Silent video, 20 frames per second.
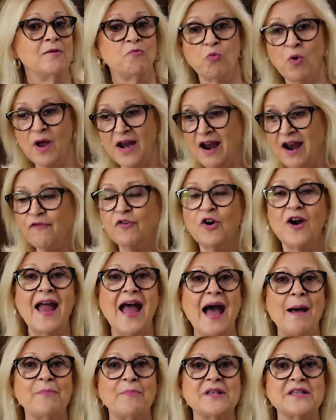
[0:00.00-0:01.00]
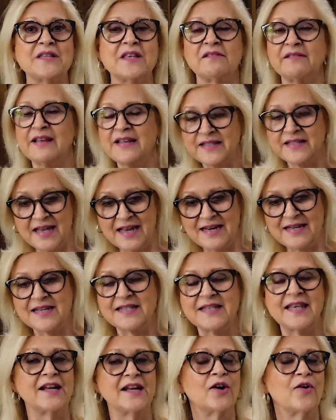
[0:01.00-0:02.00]
Whatever happens, unless they
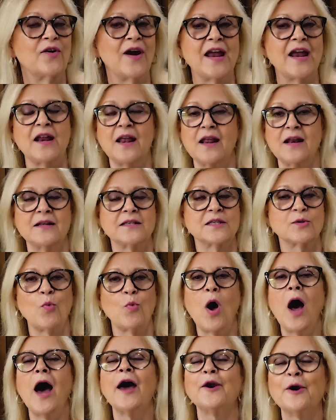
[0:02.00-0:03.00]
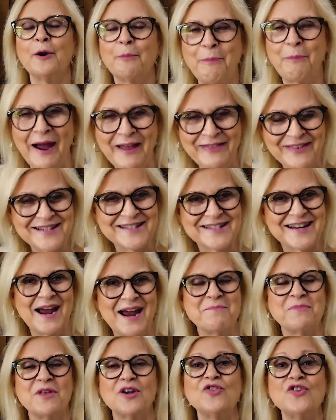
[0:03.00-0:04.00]
disintegrate in its water by the
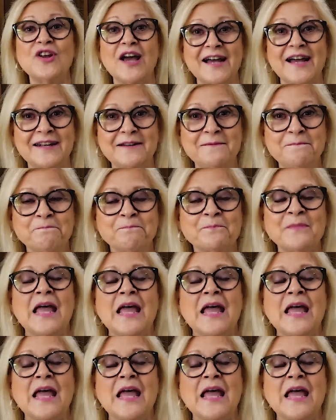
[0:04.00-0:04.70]
time they're done.